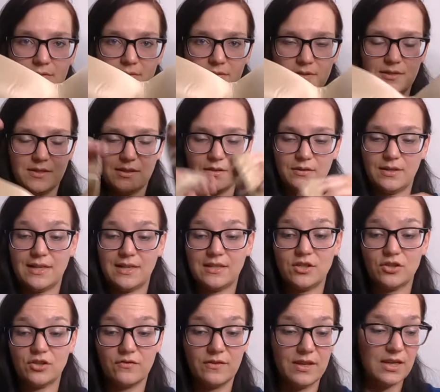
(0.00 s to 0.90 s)
So
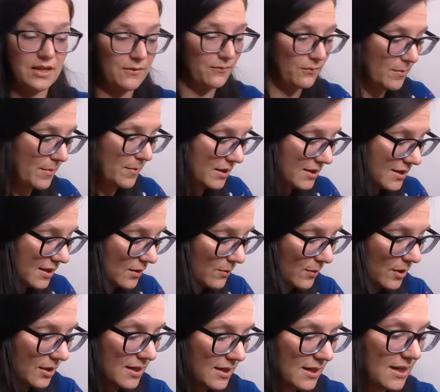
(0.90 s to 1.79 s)
that's three for
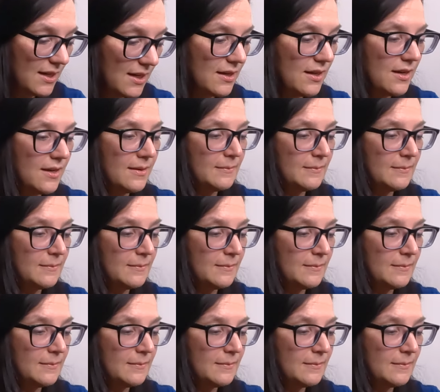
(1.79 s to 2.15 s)
multi-quantity.